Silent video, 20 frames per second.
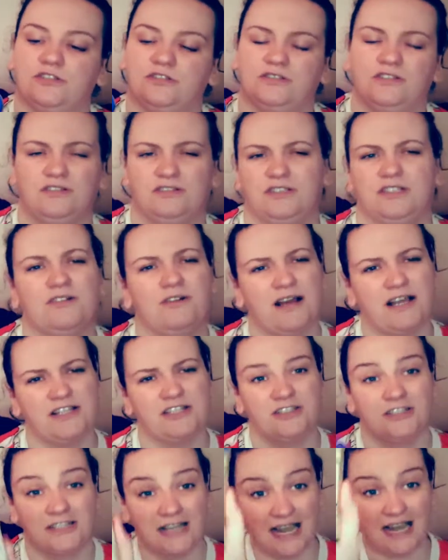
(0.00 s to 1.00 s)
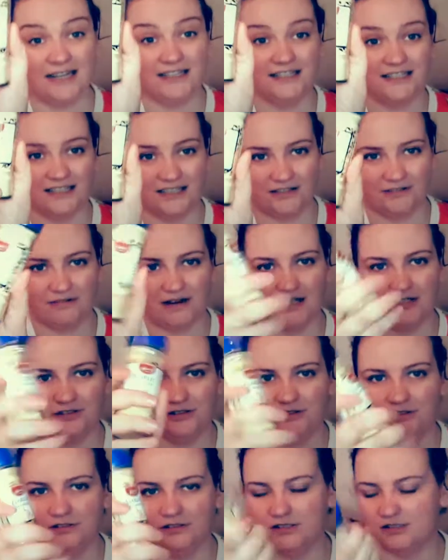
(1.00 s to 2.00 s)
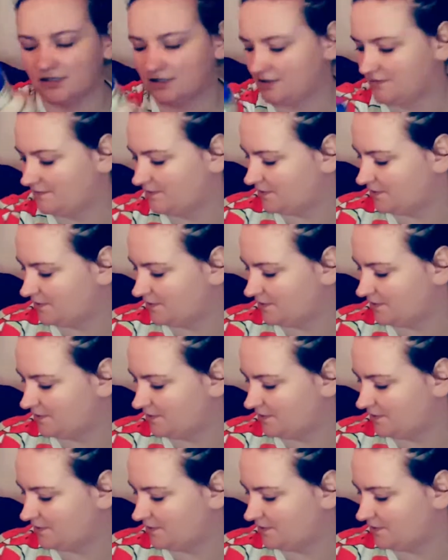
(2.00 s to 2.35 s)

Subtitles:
not crushed garlic granules.